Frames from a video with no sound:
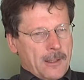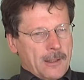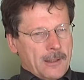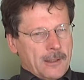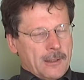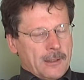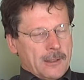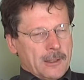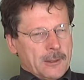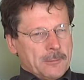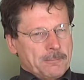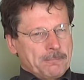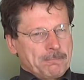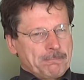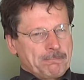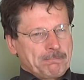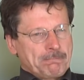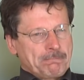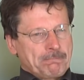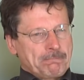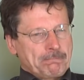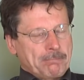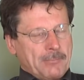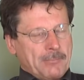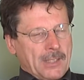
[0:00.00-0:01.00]

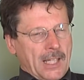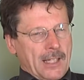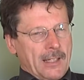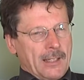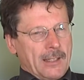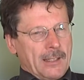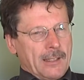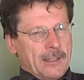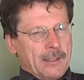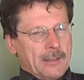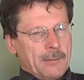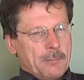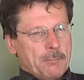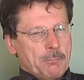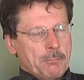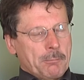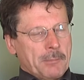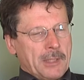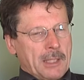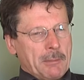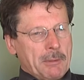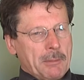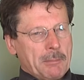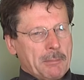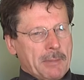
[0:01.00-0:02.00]

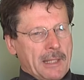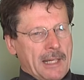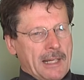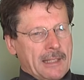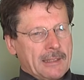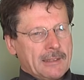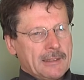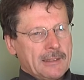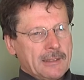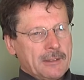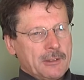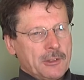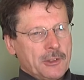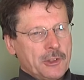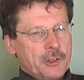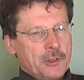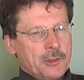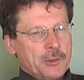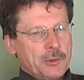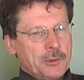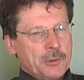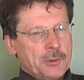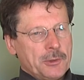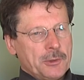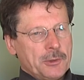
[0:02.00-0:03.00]
Coming back
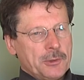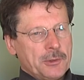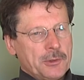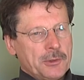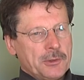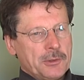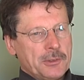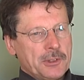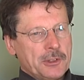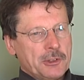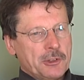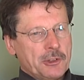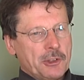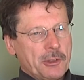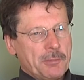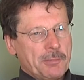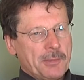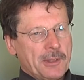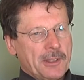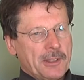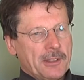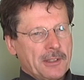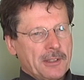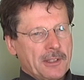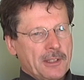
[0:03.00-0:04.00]
to the
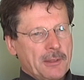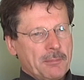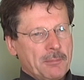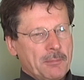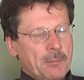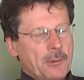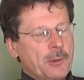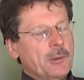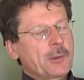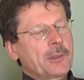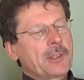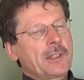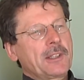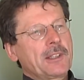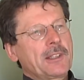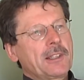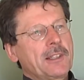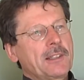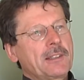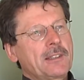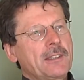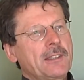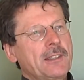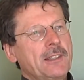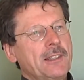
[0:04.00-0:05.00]
topic I'm looking
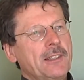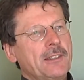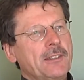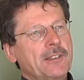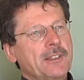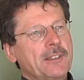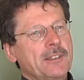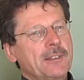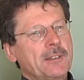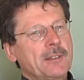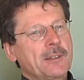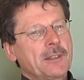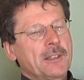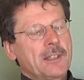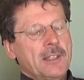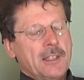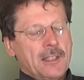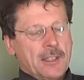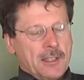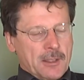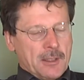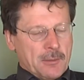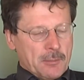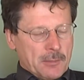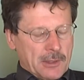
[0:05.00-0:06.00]
at here in
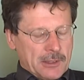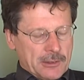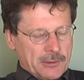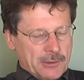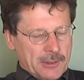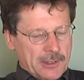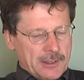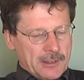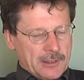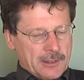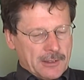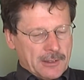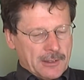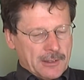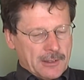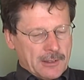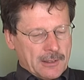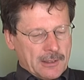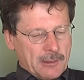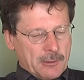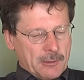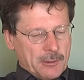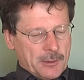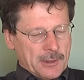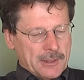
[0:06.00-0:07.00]
Madrid at
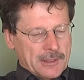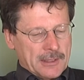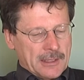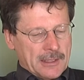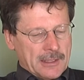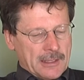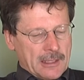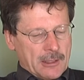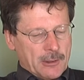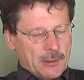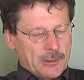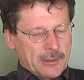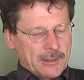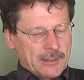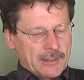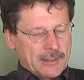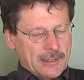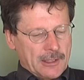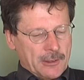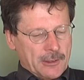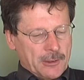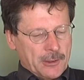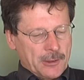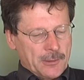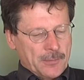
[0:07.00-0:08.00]
Universidad Carlos
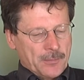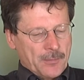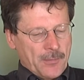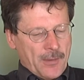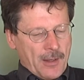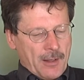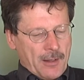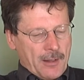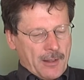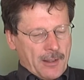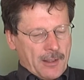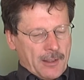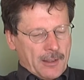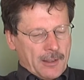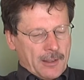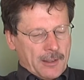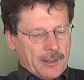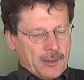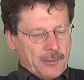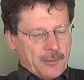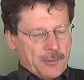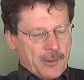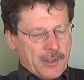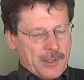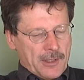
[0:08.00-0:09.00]
III
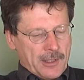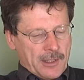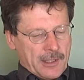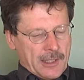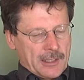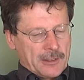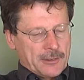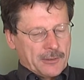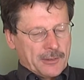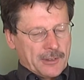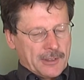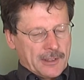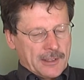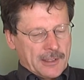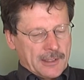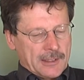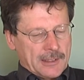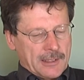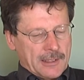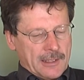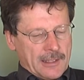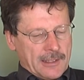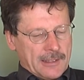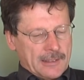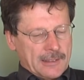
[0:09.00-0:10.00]
with the Cátedra de
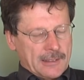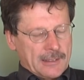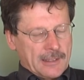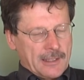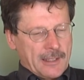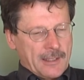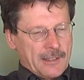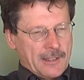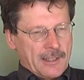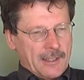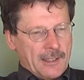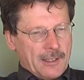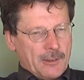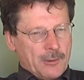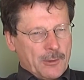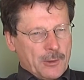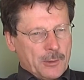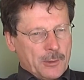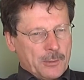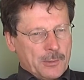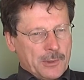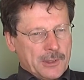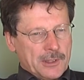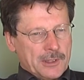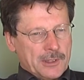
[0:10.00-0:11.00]
Excelencia, I think
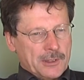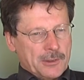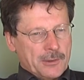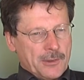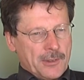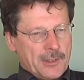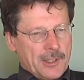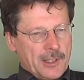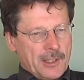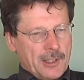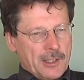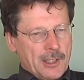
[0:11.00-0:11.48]
always to think